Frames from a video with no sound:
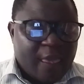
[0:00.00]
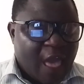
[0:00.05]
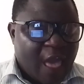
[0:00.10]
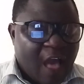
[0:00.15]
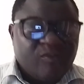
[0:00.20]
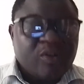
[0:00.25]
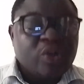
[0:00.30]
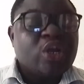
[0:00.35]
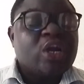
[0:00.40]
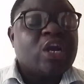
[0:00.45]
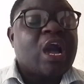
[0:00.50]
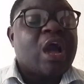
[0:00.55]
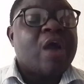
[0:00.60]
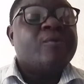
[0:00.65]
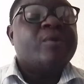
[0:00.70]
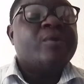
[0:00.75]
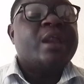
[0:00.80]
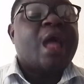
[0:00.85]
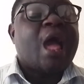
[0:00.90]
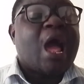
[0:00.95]
Having
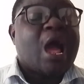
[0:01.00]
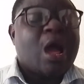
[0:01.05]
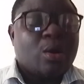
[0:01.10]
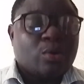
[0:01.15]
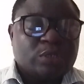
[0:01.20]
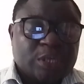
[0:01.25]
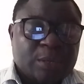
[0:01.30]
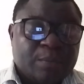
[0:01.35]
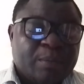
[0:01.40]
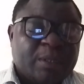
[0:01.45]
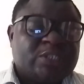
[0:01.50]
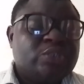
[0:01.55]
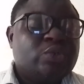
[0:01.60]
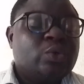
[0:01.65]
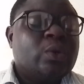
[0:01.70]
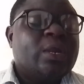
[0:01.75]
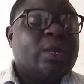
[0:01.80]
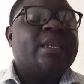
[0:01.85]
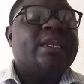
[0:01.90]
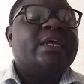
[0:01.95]
carried out a
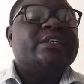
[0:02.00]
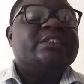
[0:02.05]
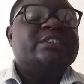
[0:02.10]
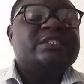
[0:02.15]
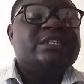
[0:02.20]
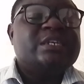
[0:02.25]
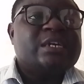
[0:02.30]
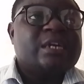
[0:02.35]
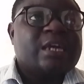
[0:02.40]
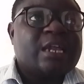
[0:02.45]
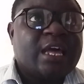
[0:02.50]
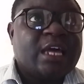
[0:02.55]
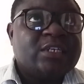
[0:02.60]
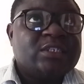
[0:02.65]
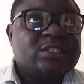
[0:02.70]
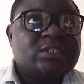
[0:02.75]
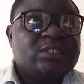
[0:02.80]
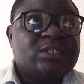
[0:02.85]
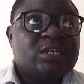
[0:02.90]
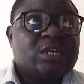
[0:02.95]
particular lesson in
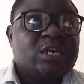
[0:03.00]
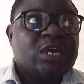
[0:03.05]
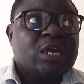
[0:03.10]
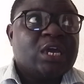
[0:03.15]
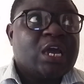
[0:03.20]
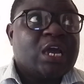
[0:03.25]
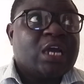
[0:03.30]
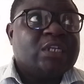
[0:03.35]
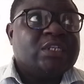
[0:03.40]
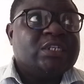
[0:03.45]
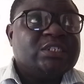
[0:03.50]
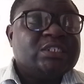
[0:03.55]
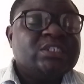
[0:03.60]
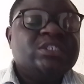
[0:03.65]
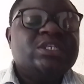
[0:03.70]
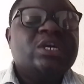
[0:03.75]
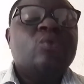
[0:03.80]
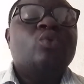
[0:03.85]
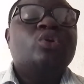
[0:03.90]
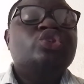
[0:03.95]
class, and the
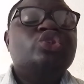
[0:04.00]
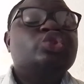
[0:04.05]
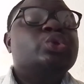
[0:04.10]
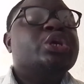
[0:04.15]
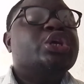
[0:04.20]
teacher want